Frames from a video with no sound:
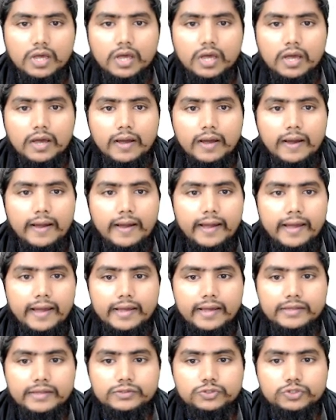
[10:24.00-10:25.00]

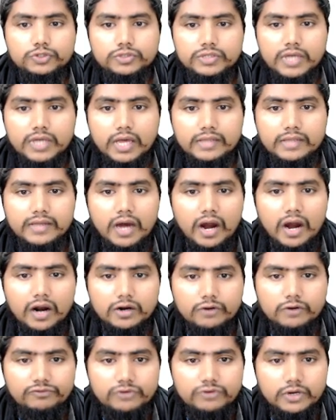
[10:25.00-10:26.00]
And yeah, the art
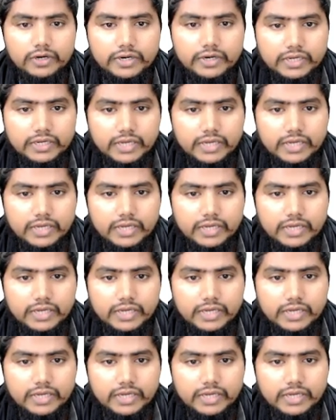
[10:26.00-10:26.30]
of learning.